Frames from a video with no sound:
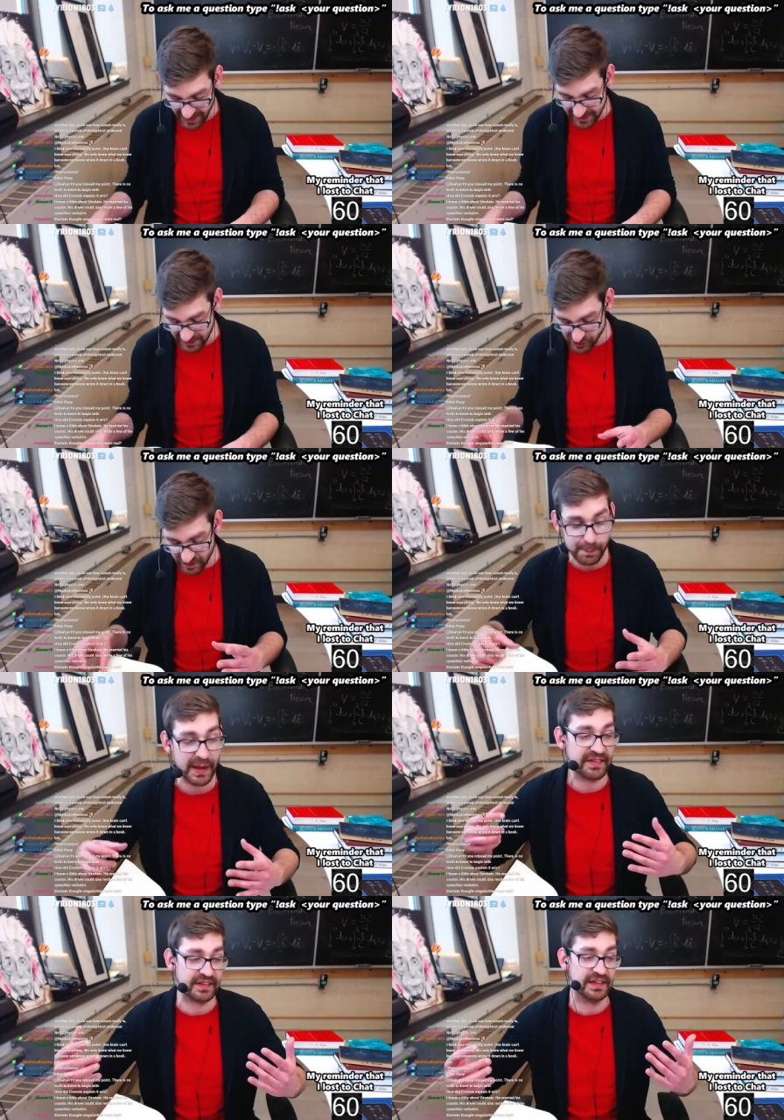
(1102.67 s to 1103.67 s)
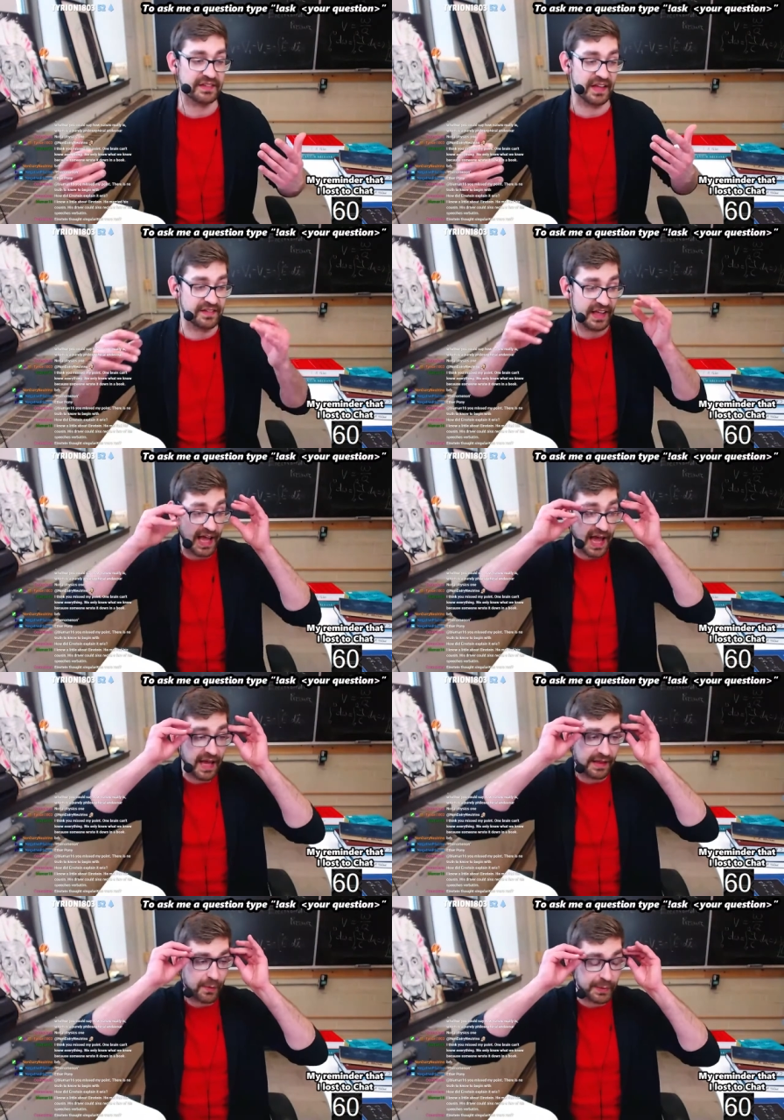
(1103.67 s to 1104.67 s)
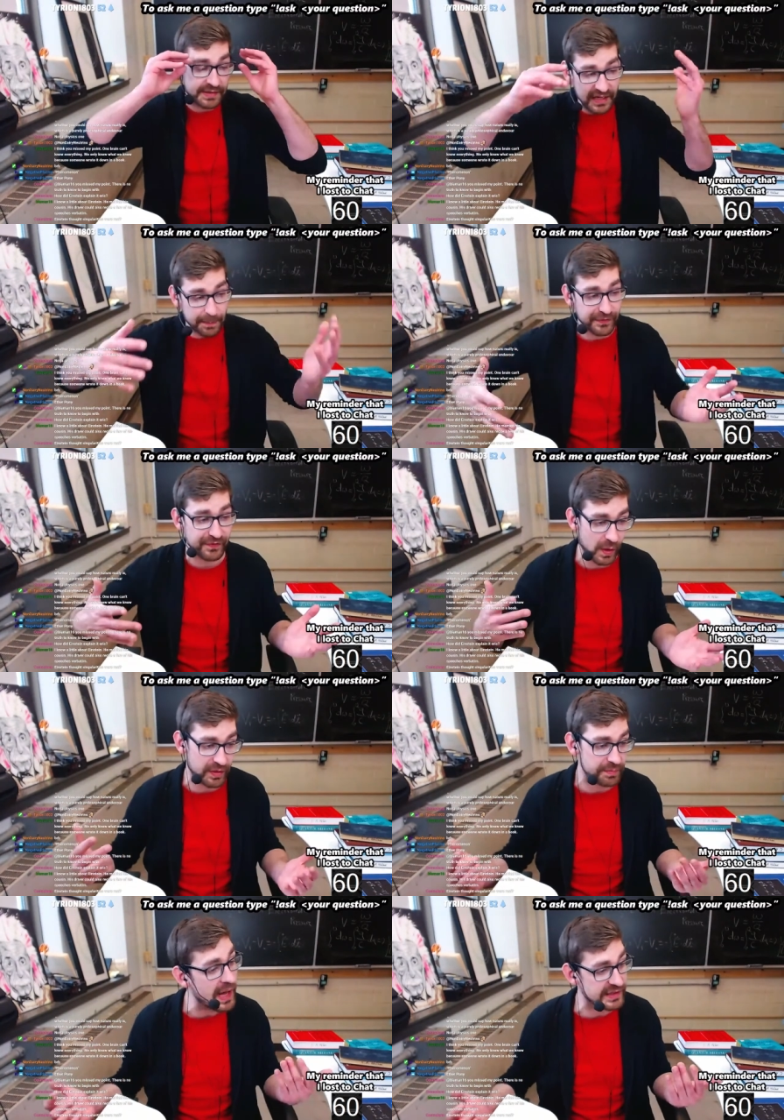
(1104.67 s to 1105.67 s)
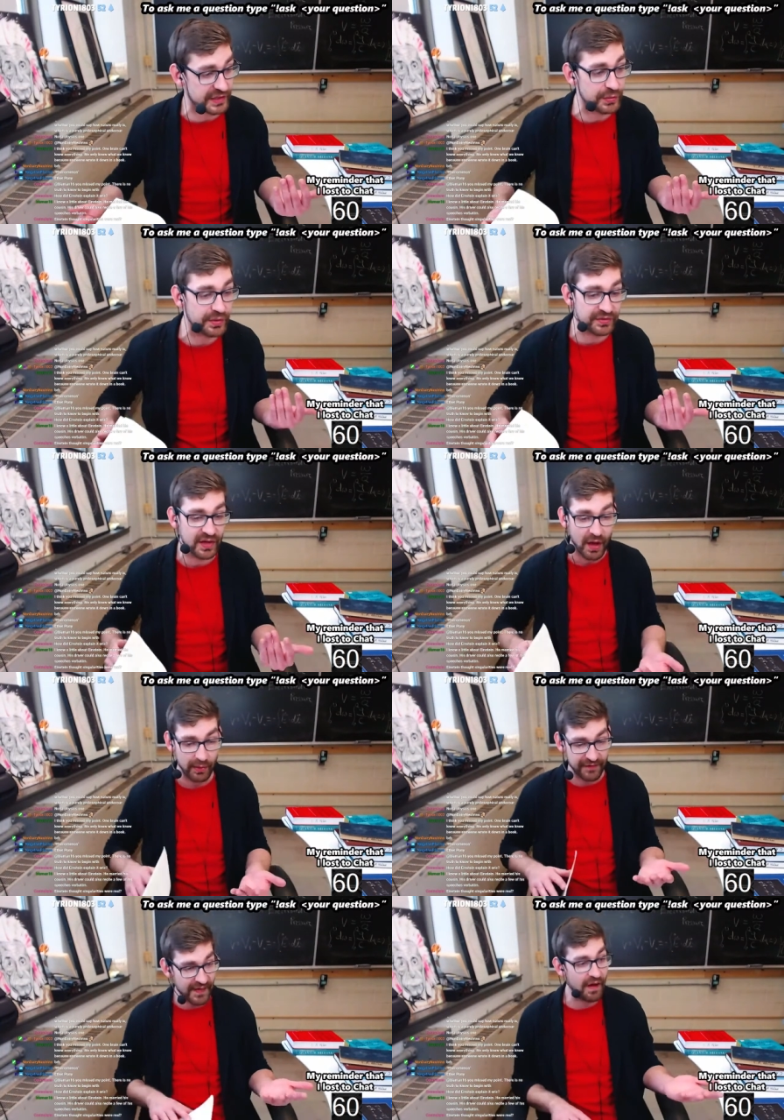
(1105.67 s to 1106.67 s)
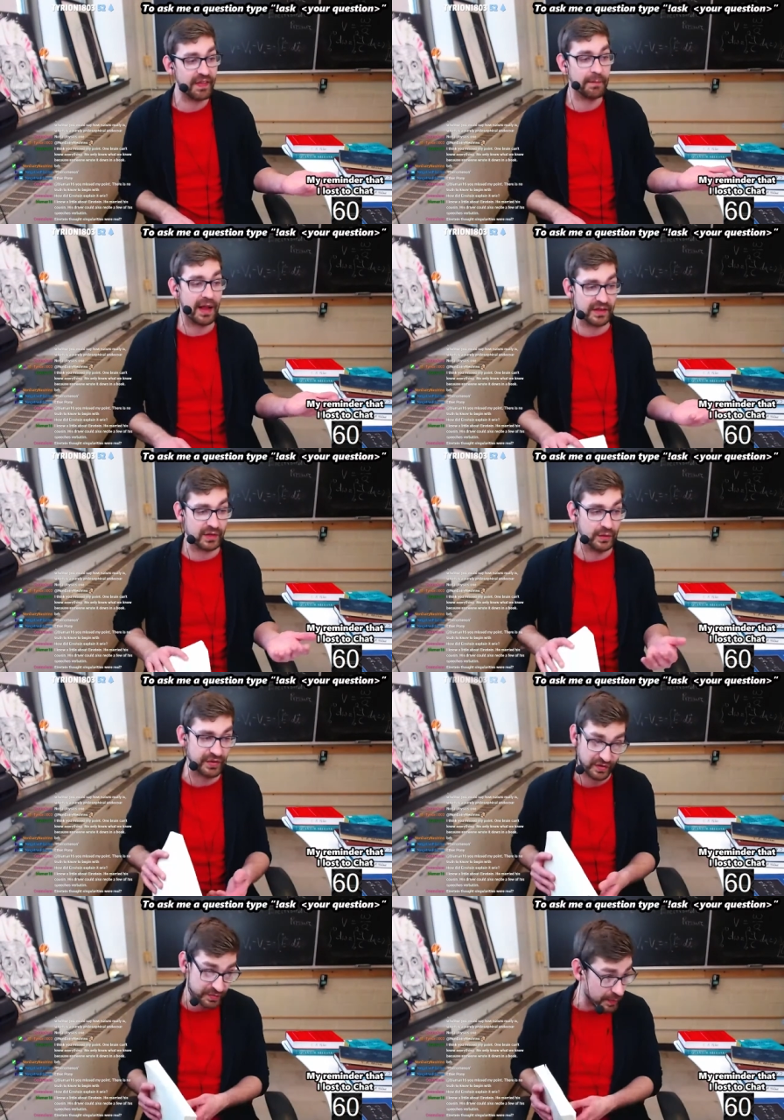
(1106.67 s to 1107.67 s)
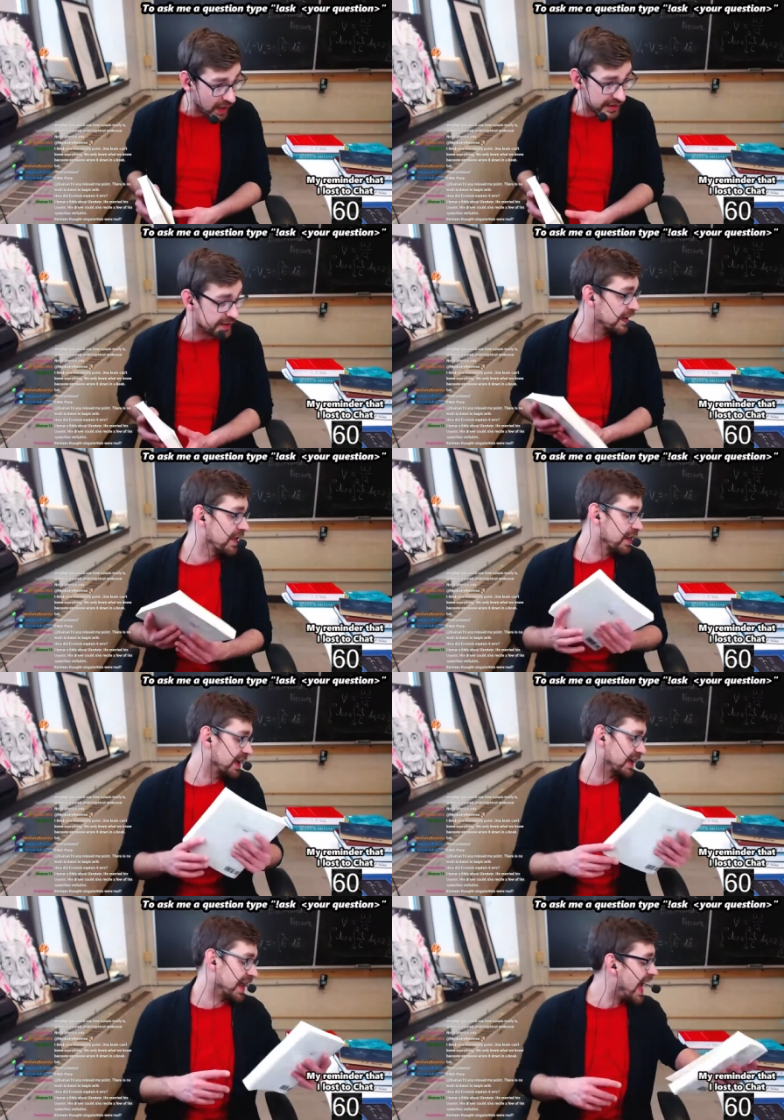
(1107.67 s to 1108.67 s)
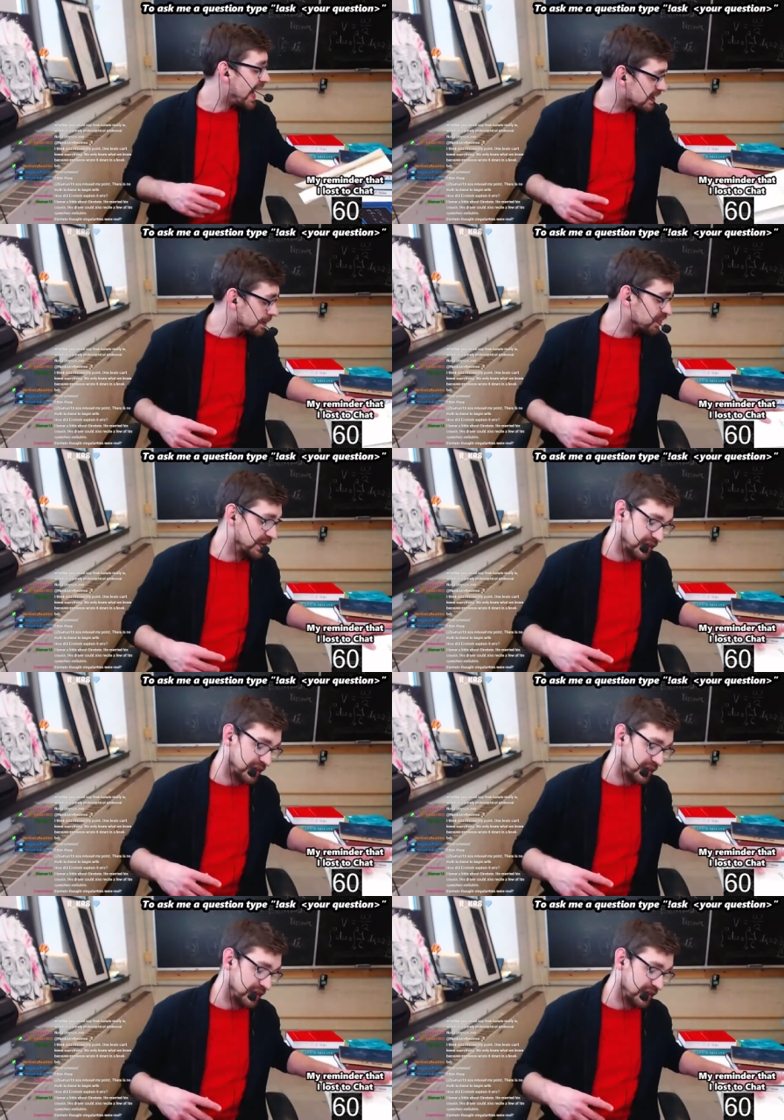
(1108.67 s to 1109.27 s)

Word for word: and he just basically says, like, hey, like, we did it before with molecules. We found that molecules are smaller in atoms. We